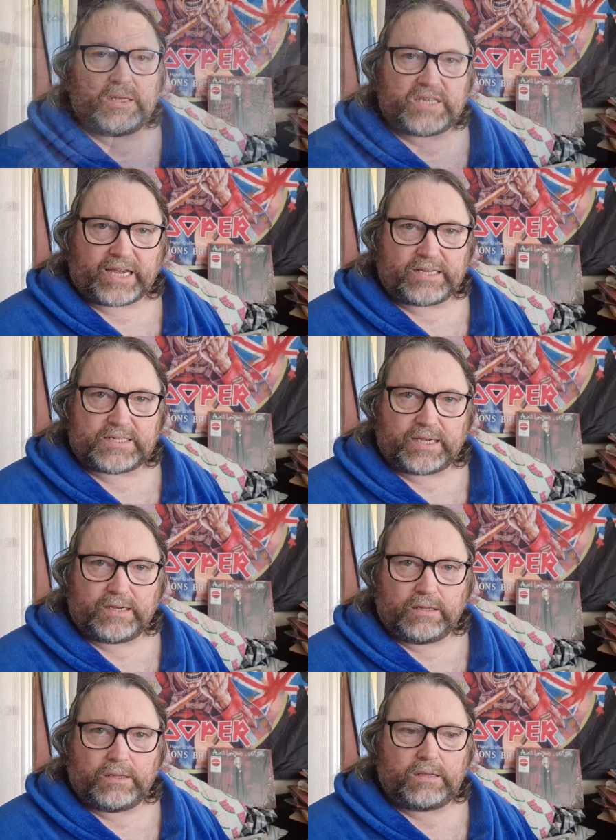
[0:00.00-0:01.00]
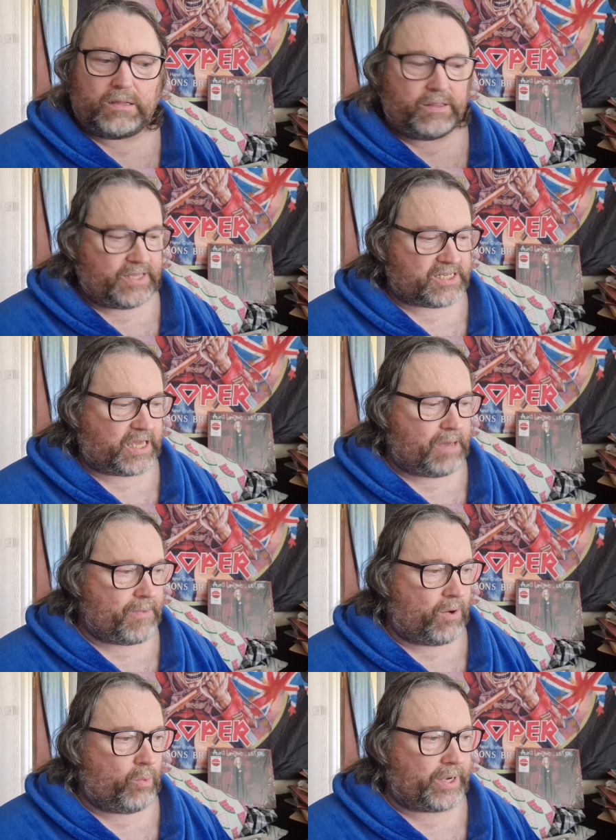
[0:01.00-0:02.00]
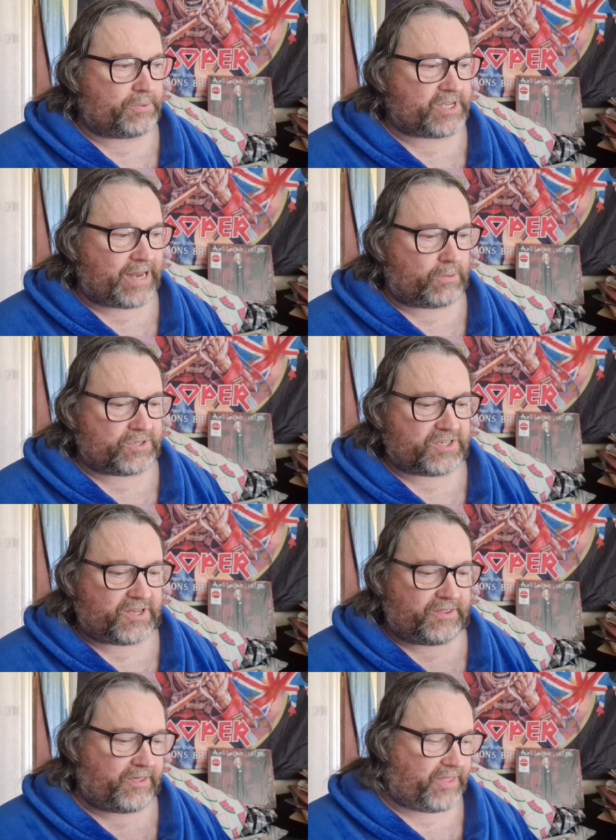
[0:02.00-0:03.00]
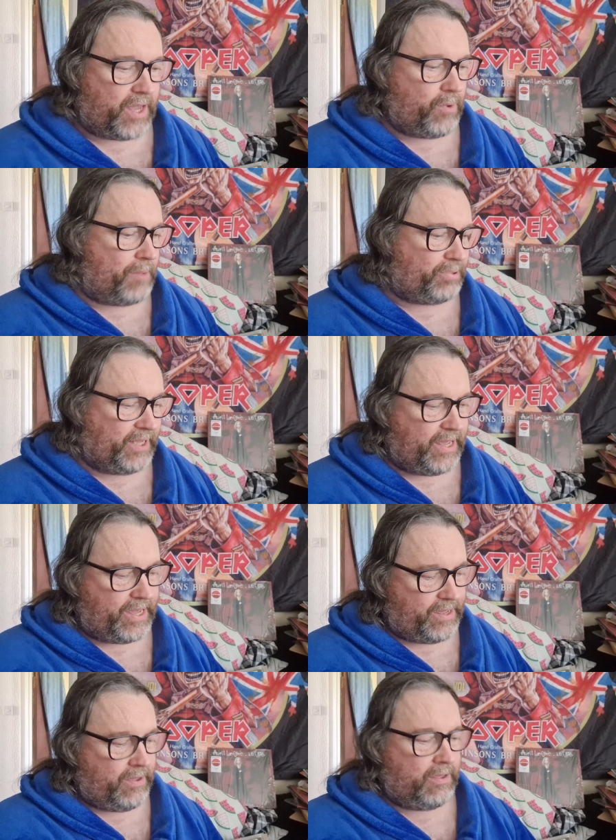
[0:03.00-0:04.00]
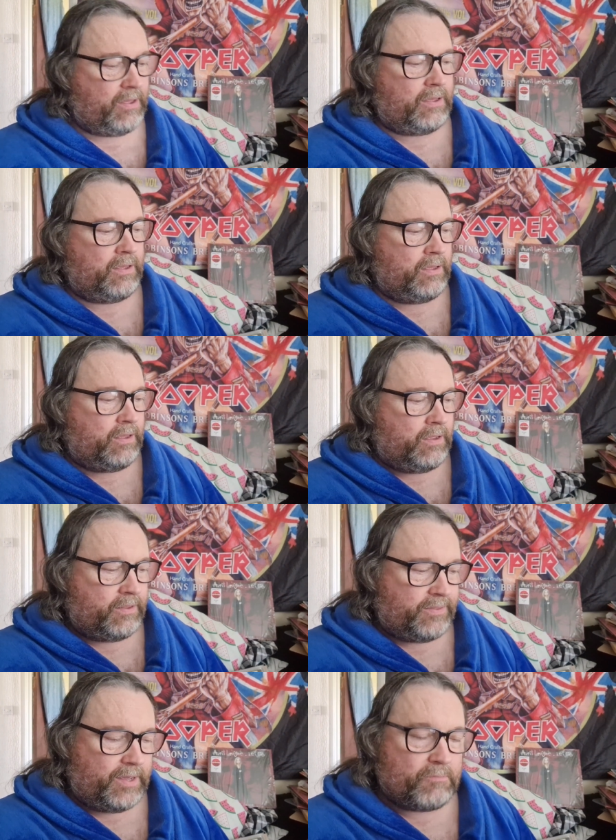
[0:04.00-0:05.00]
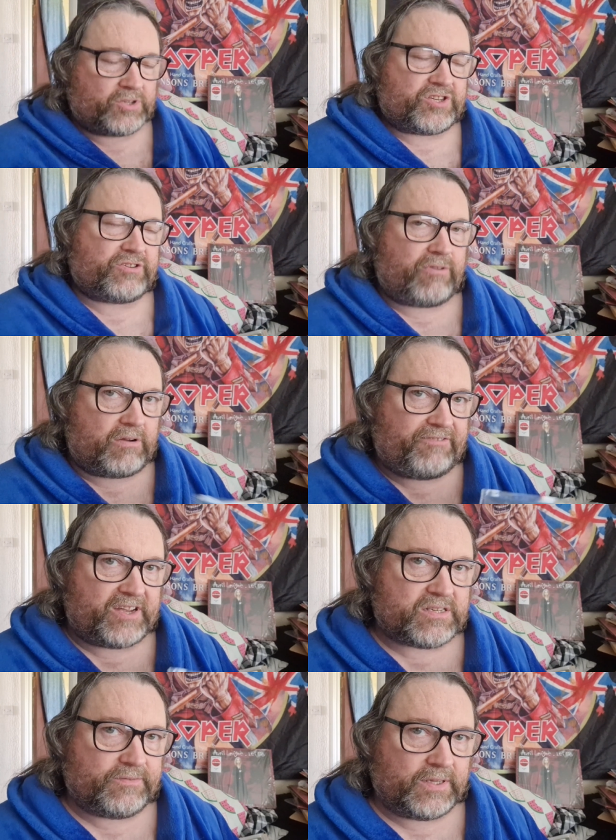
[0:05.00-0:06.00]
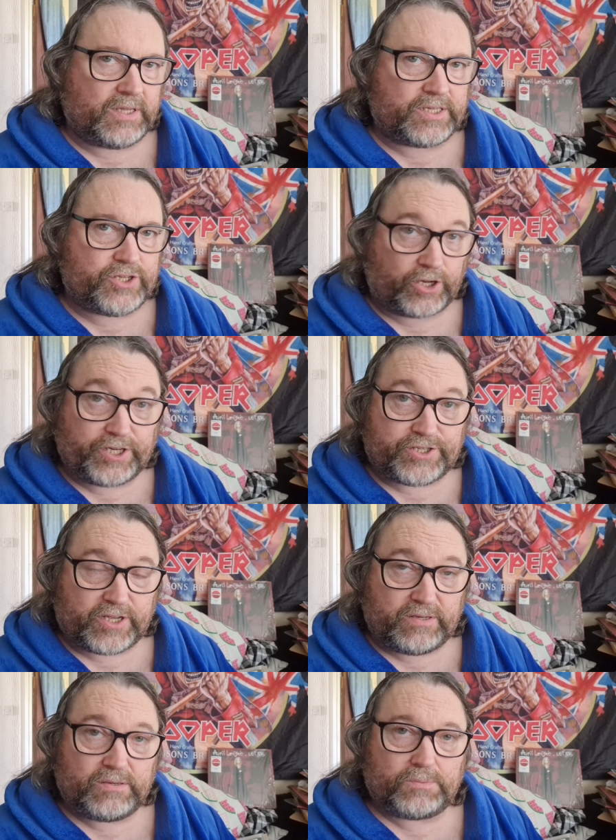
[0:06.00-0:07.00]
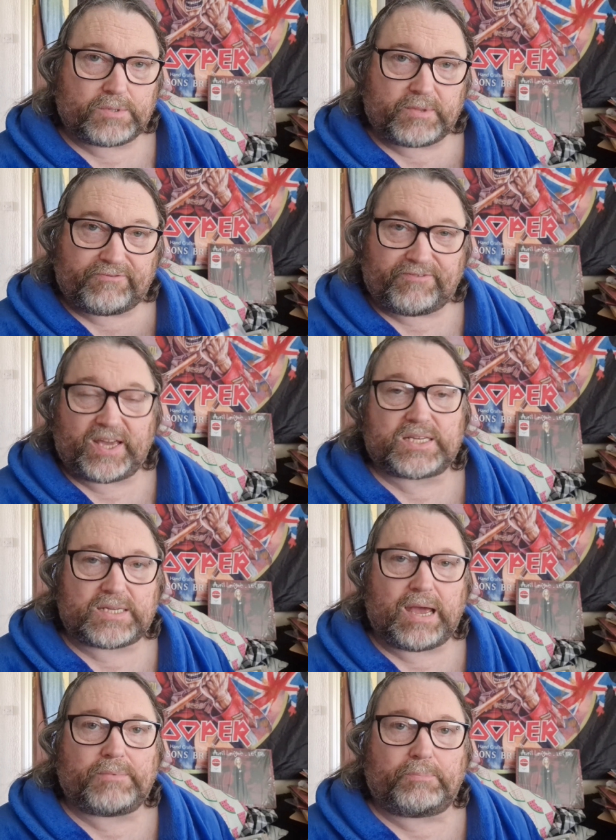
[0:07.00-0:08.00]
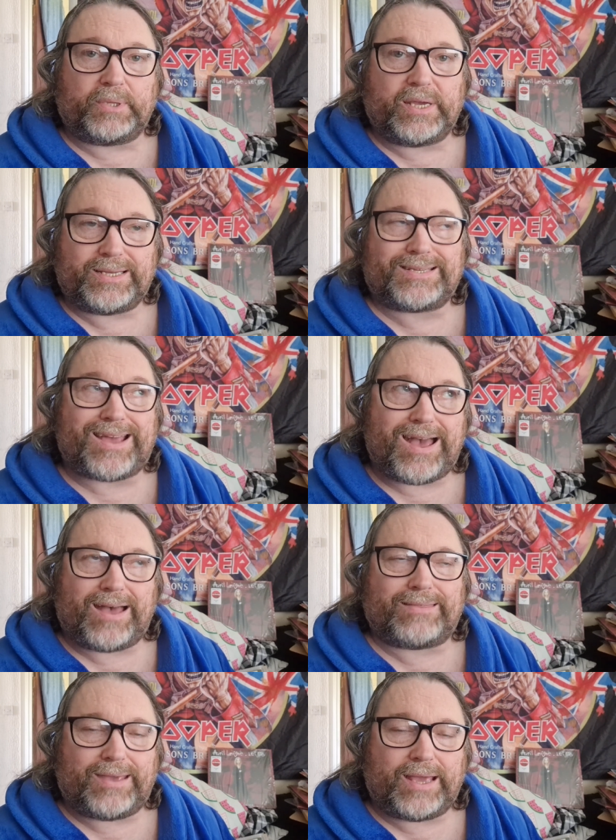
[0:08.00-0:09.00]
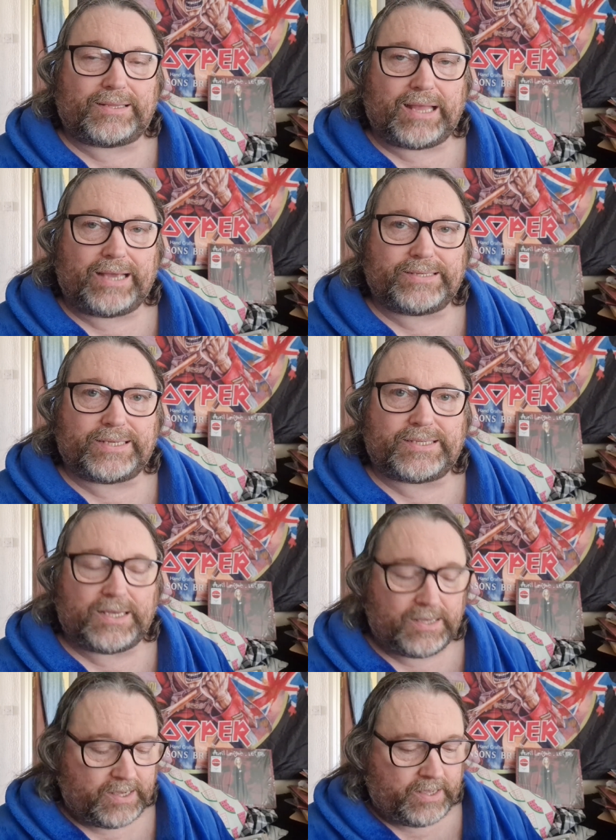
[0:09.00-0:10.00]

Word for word: Second single. This came out when it was announced that they were playing the Monsters of Rock Festival at Donington. It was going to be the first time they played it, and they headlined it.